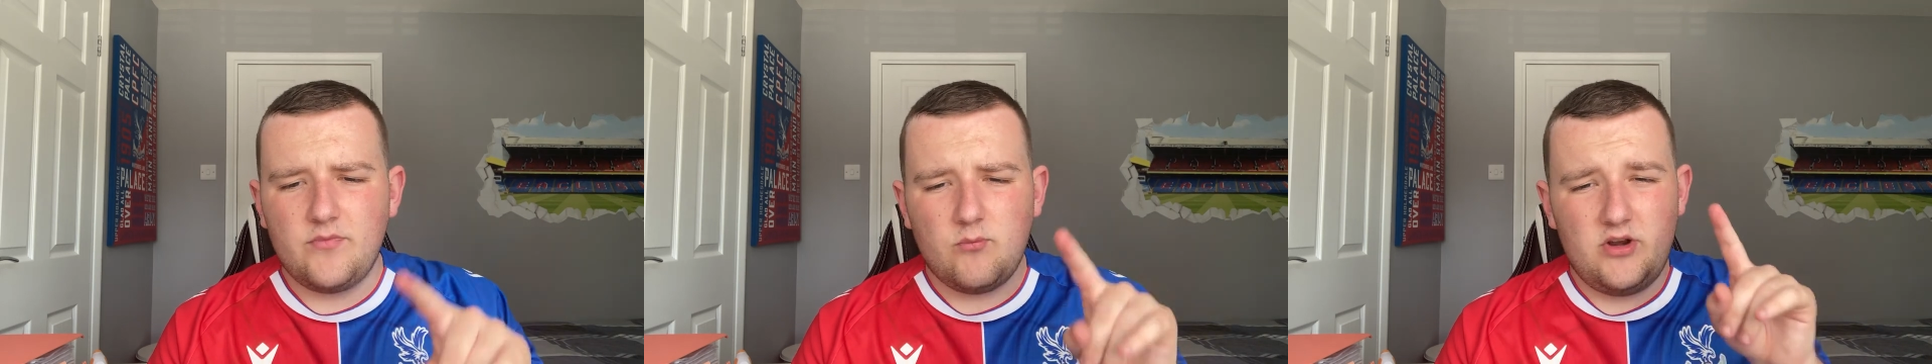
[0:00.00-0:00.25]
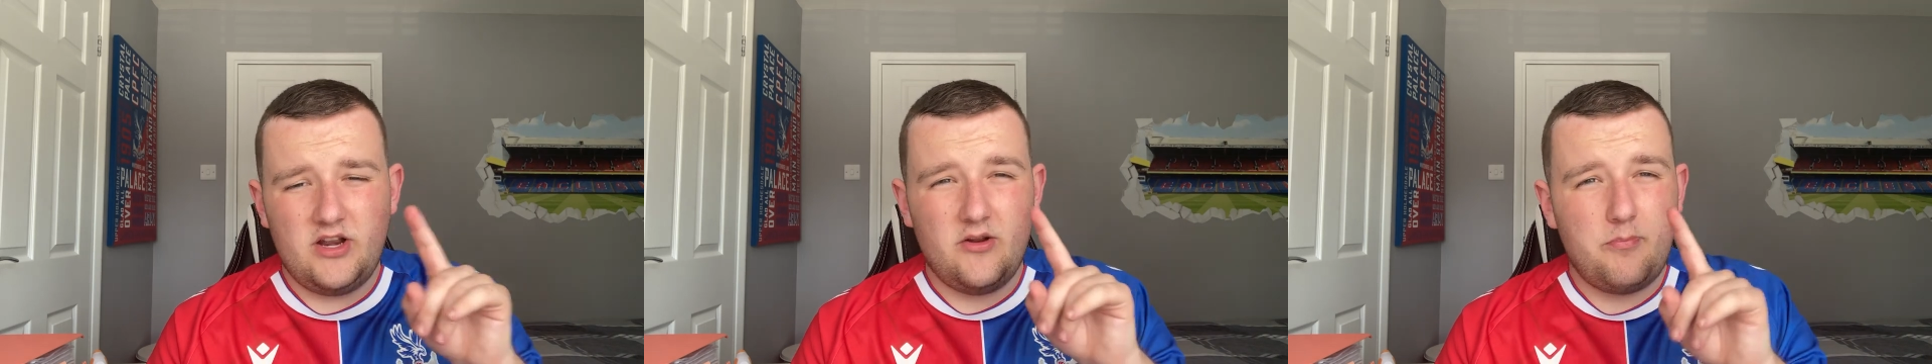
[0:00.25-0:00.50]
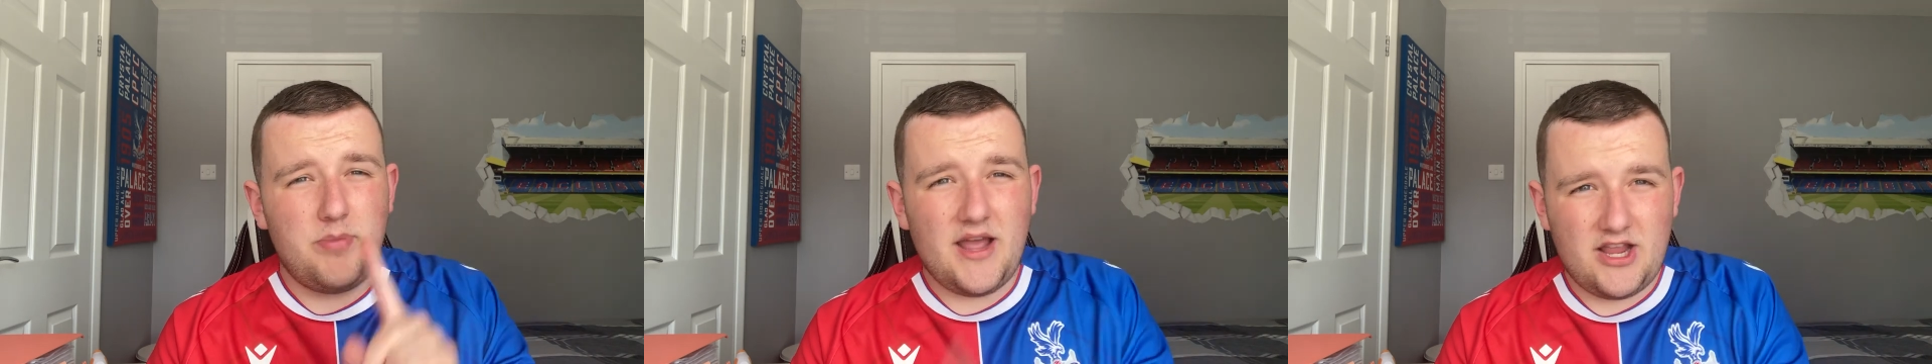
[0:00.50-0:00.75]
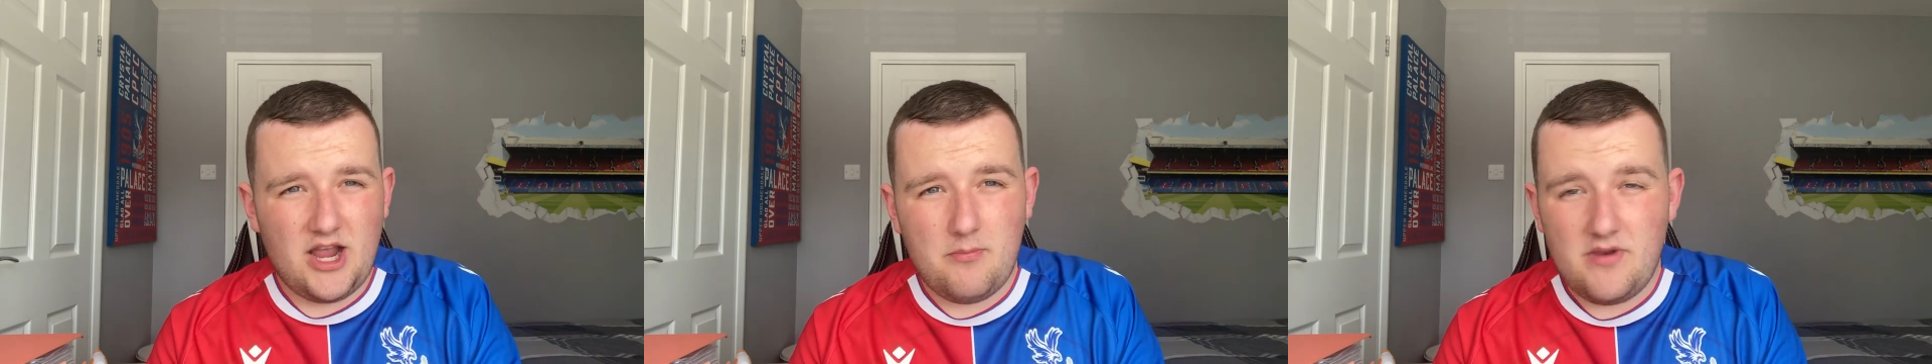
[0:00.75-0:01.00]
We need a
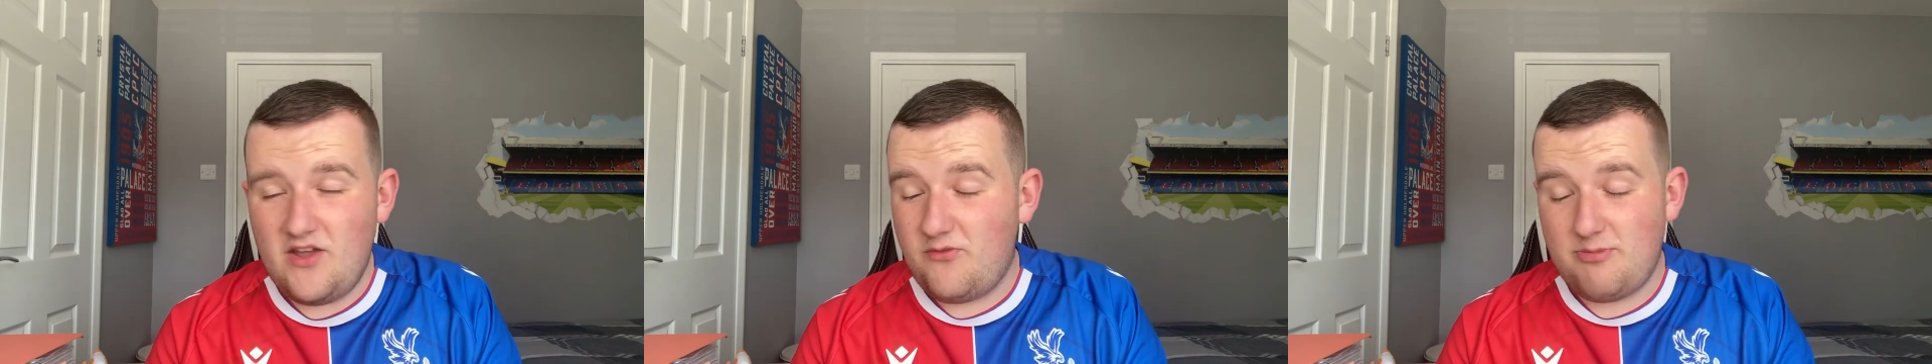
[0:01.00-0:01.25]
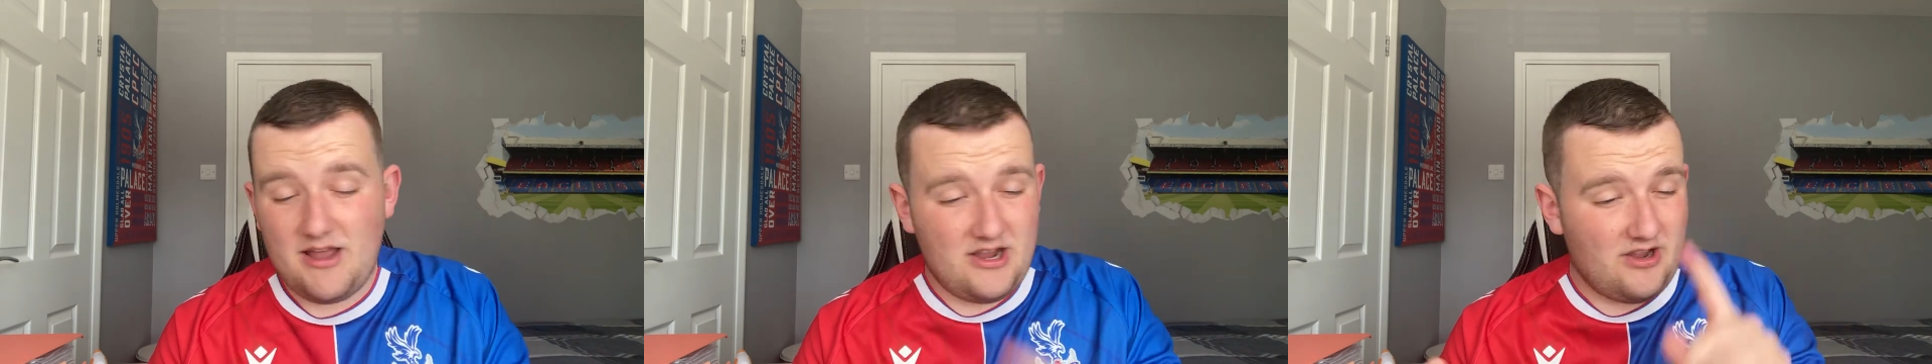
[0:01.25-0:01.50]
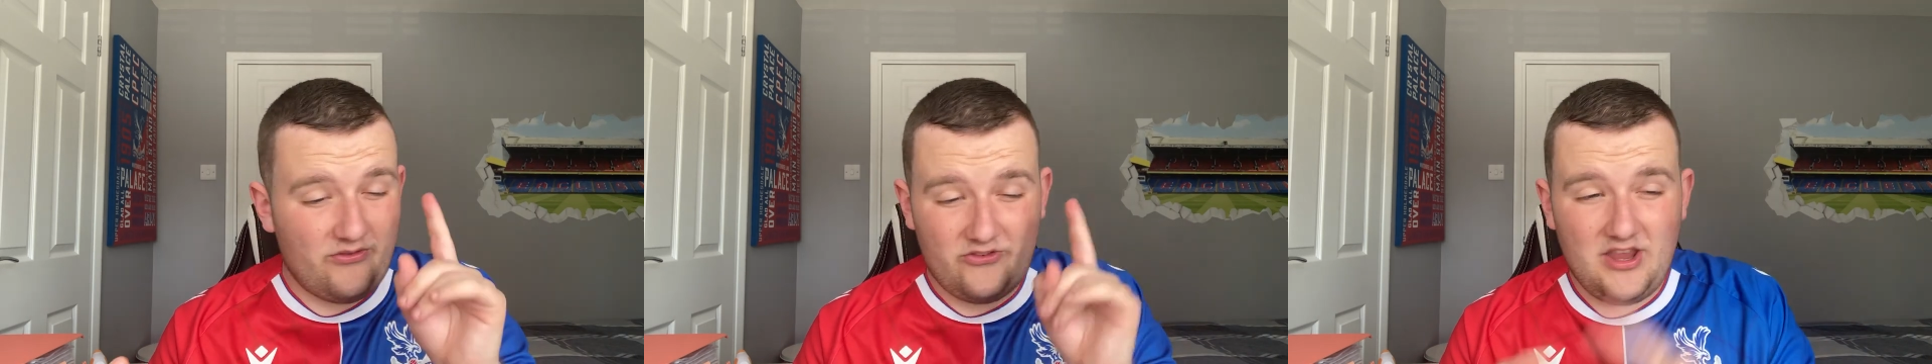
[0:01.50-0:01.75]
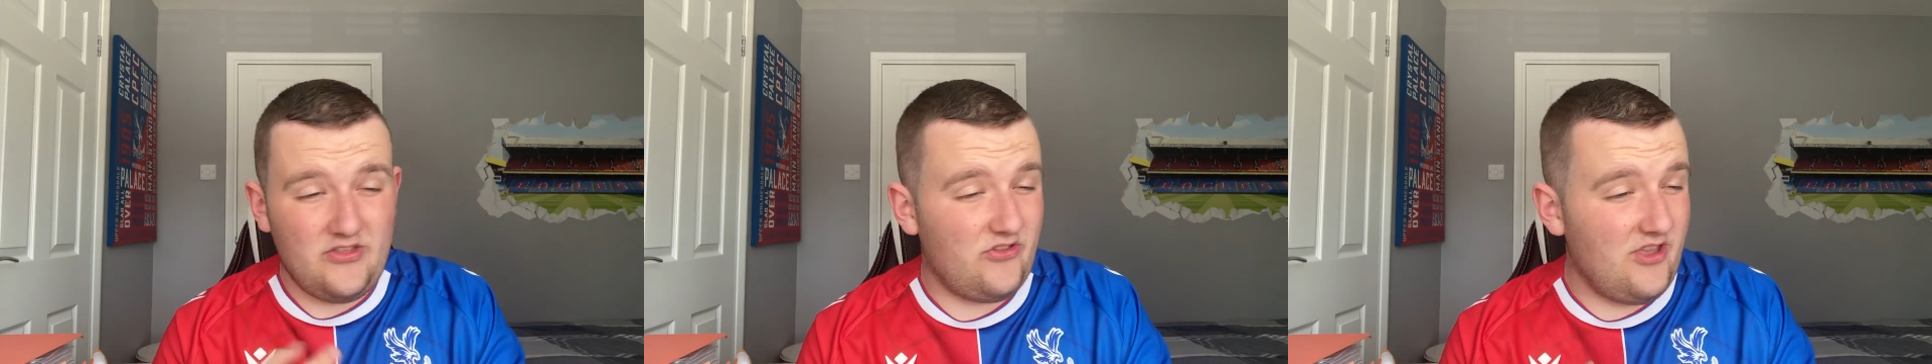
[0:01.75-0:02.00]
backup left back. I've said